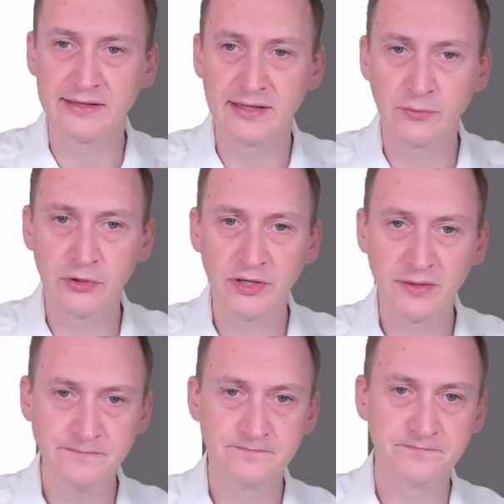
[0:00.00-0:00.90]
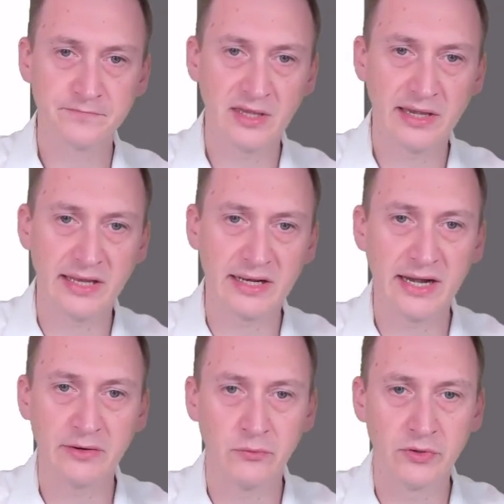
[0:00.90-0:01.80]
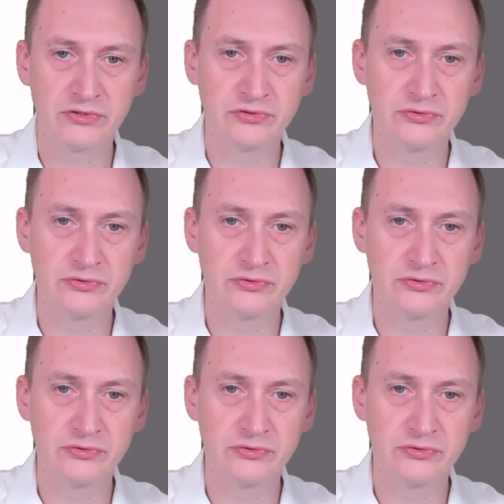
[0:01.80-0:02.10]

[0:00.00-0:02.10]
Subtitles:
networking. And I want